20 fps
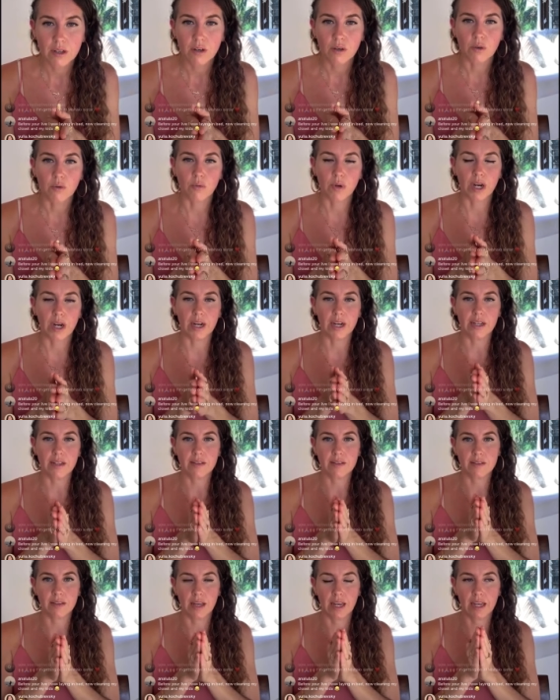where
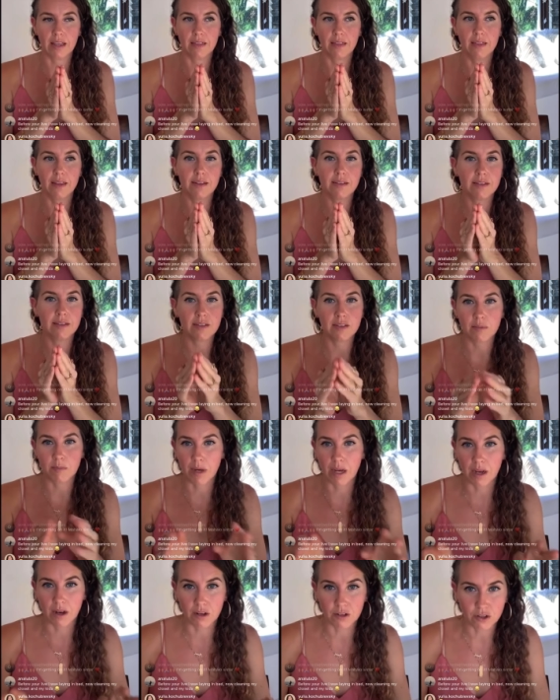it's like, this is my
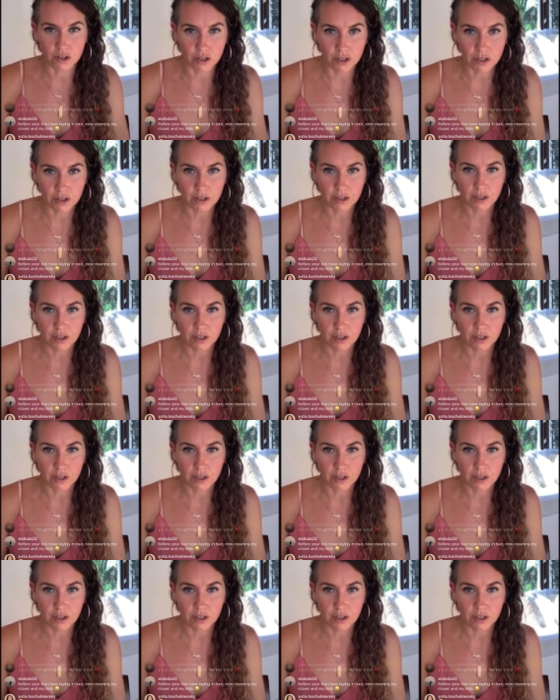altar.